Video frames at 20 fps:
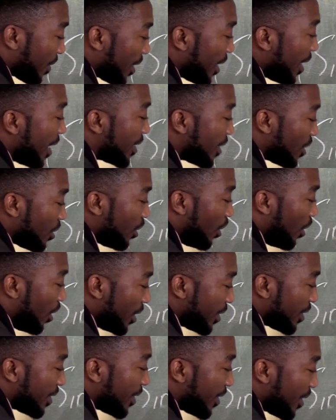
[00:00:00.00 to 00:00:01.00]
It's
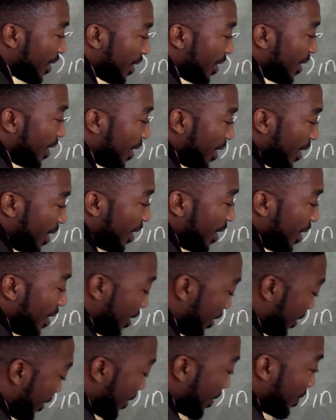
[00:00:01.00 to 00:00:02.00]
north,
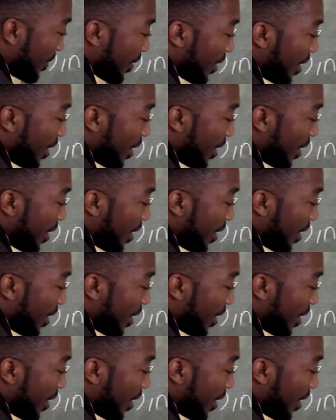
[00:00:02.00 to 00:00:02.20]
east,